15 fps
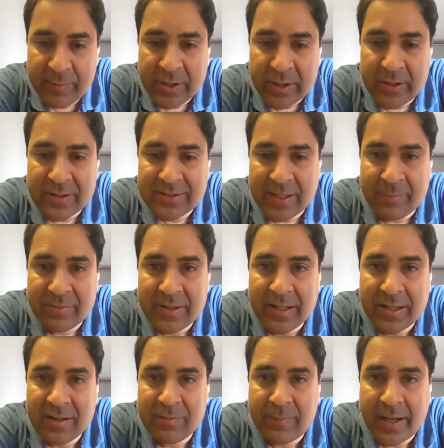because stem
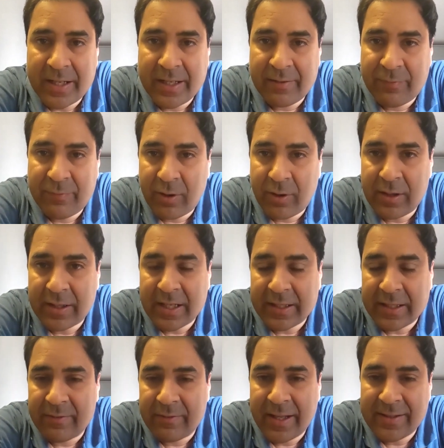cells by default can
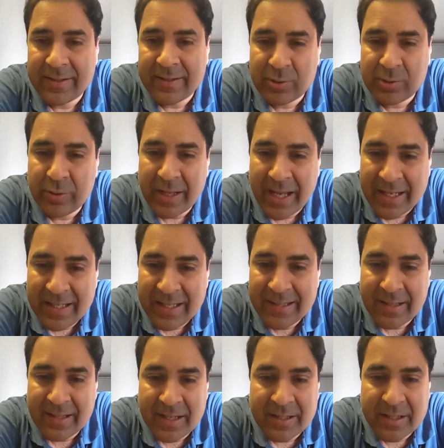give rise to any cell,